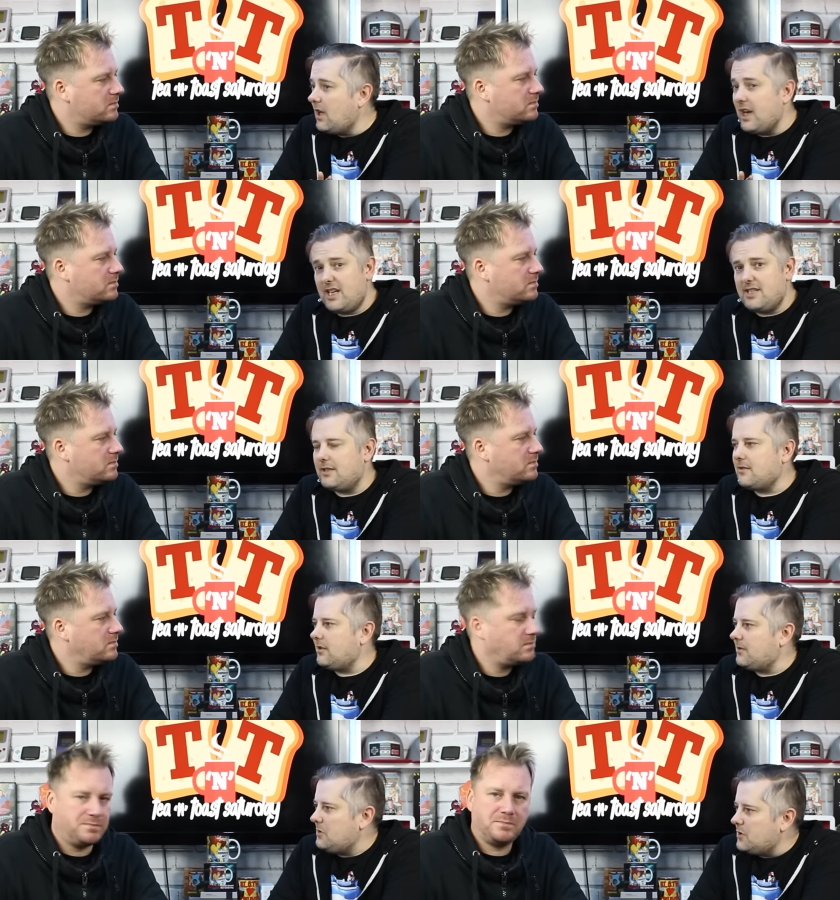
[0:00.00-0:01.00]
Speaker 1: an '80s
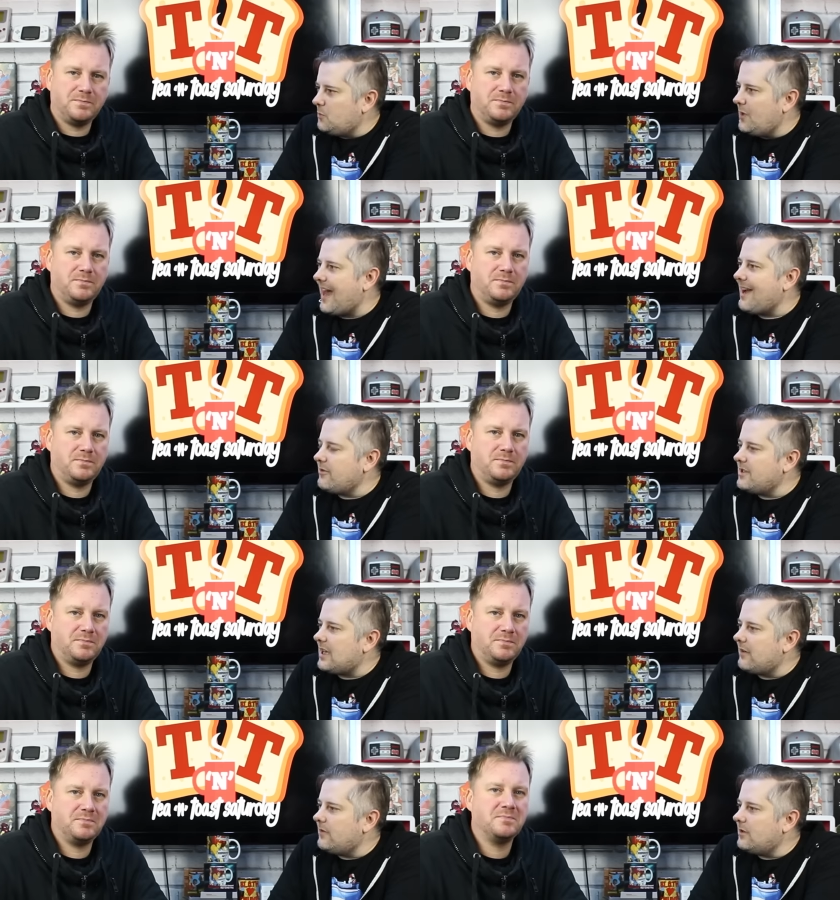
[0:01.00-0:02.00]
Christmas, without
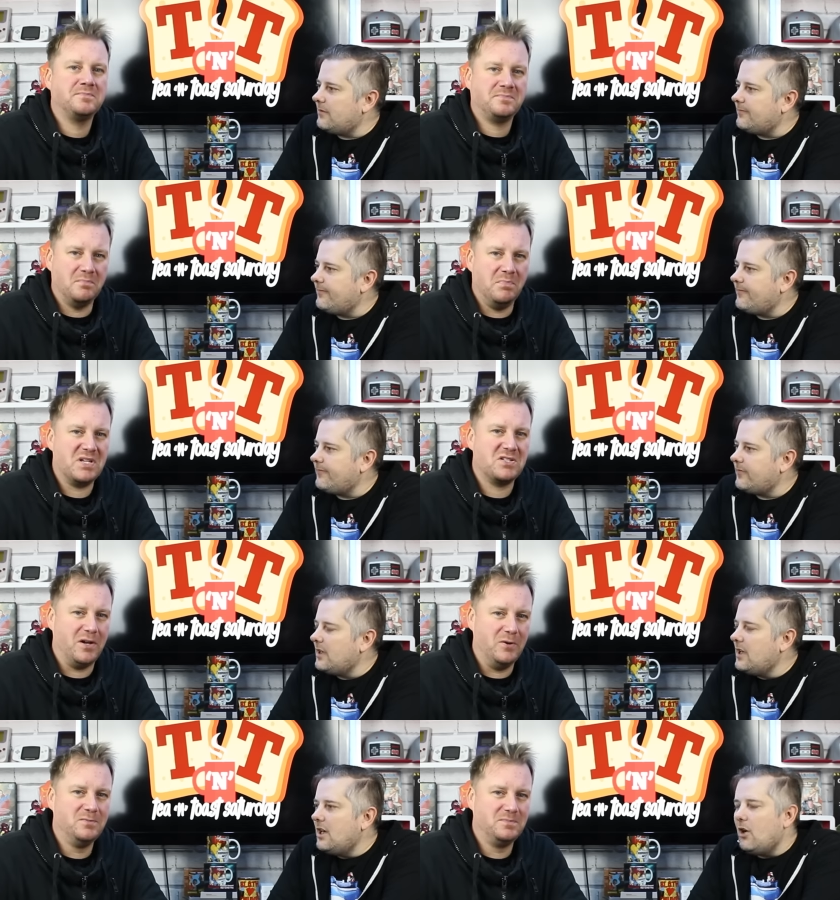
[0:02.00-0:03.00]
this advert.
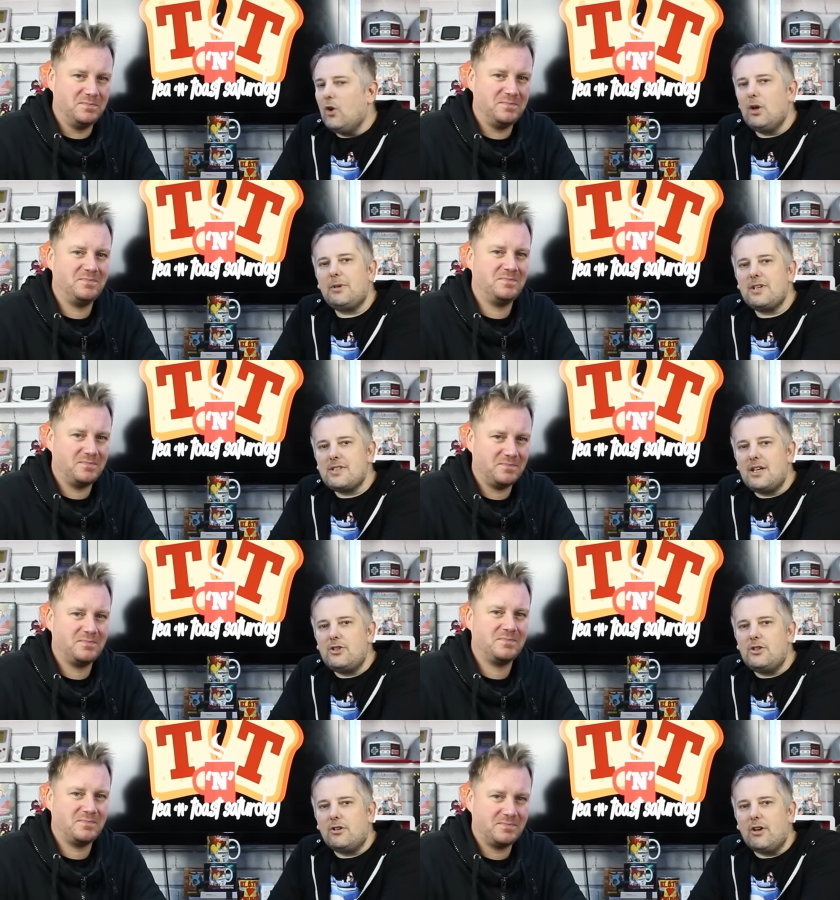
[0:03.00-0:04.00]
Bisto. All I'm going to say
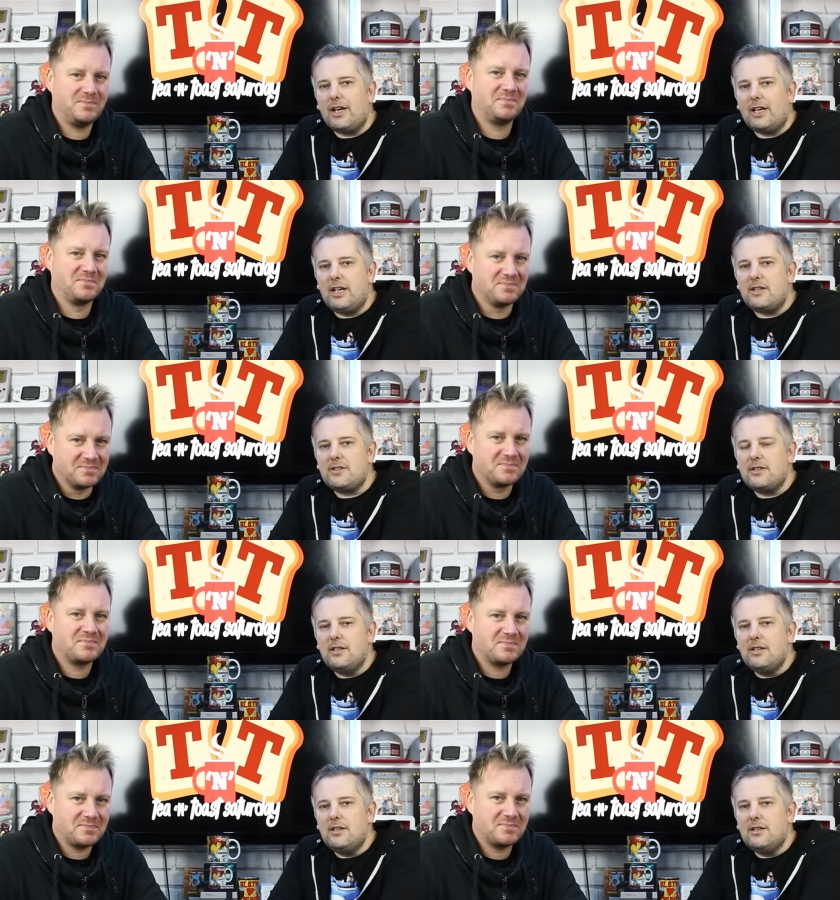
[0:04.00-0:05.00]
to you, Greg, is
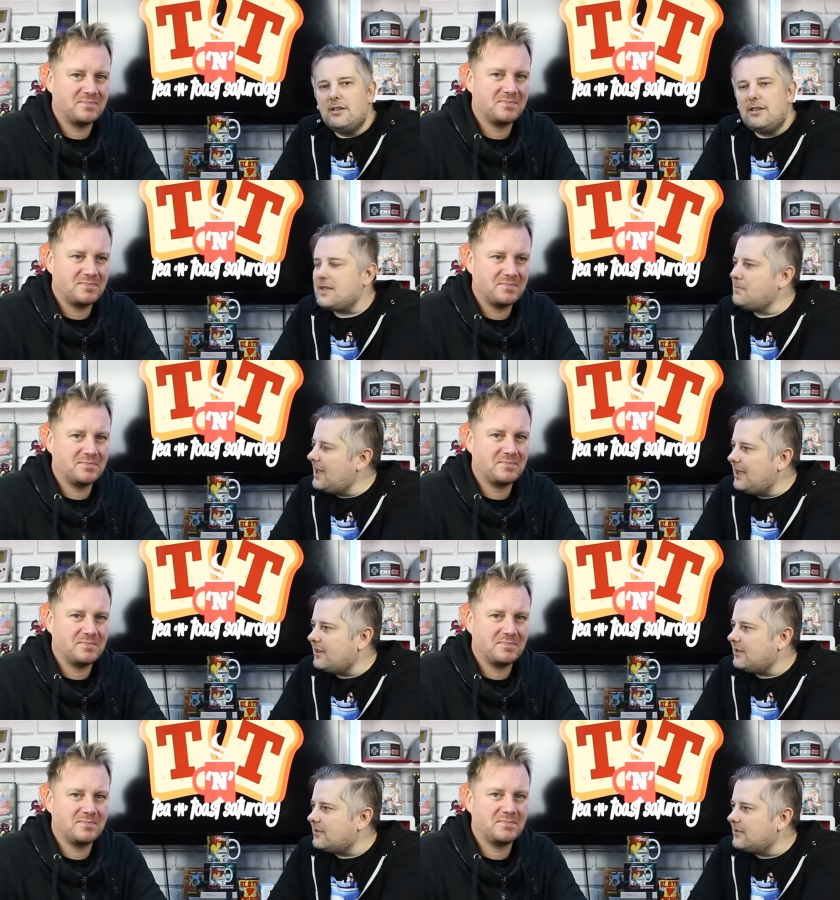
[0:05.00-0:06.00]
there's
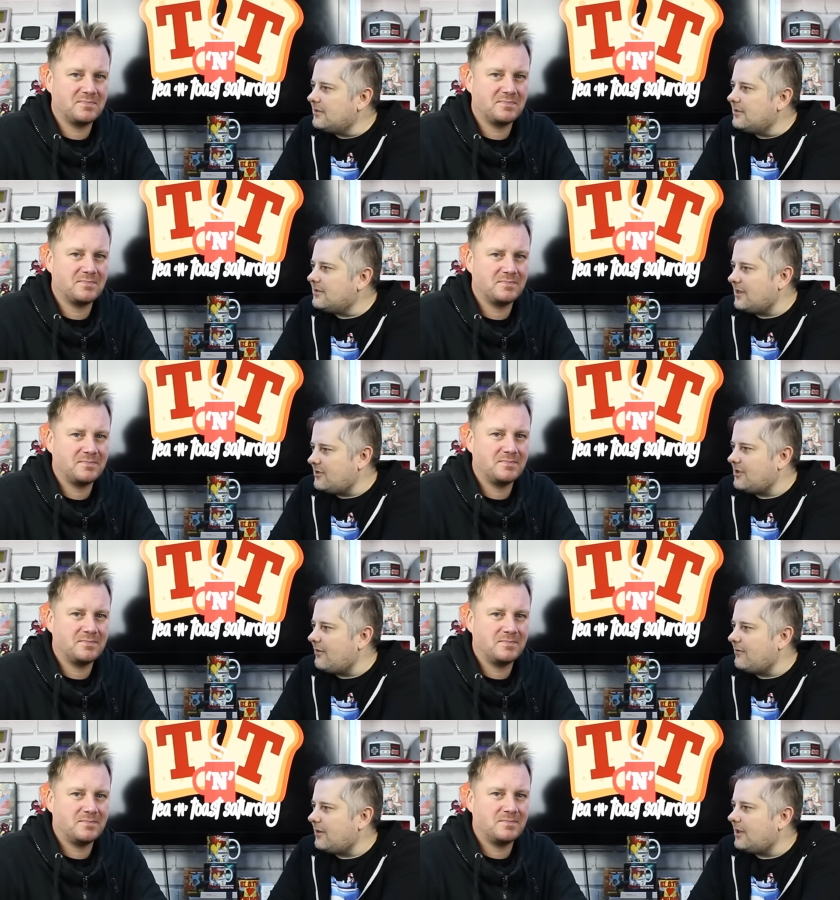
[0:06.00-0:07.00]
millions, says
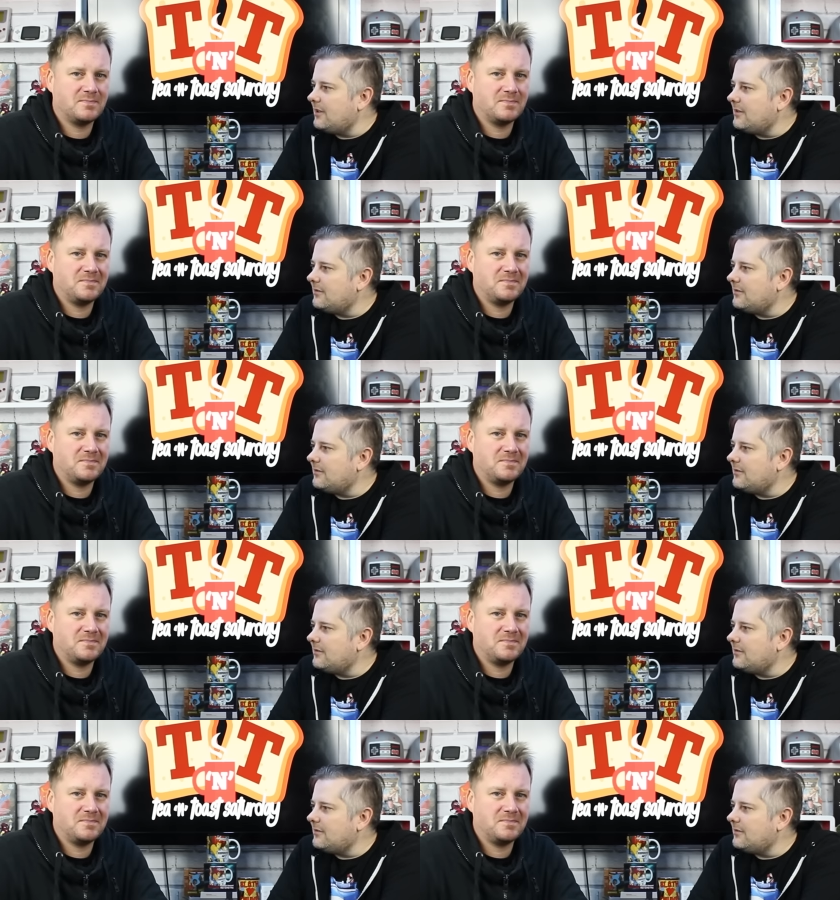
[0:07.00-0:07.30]
Geoffrey.